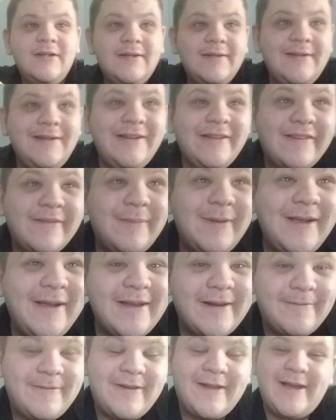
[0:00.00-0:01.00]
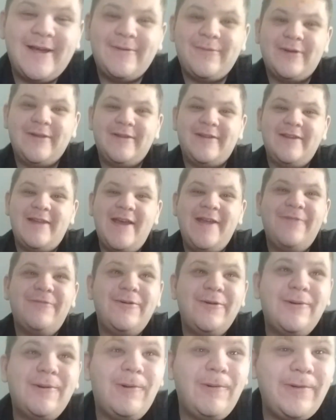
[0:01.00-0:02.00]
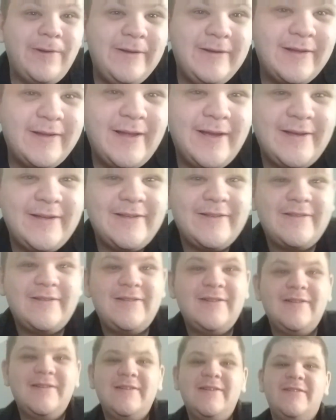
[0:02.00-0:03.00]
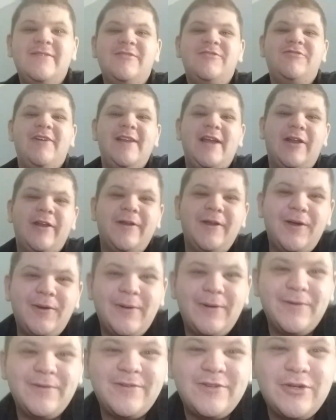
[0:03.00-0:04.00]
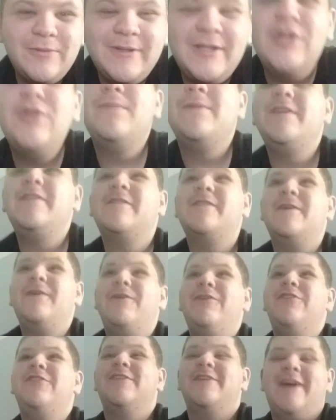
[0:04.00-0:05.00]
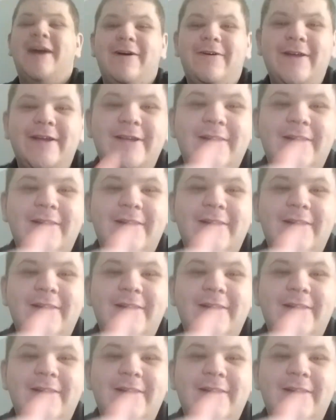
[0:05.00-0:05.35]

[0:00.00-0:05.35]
And speaking of today, when today's recording, today is straight out of nowhere, Scooby-Doo meets Courage the Cowardly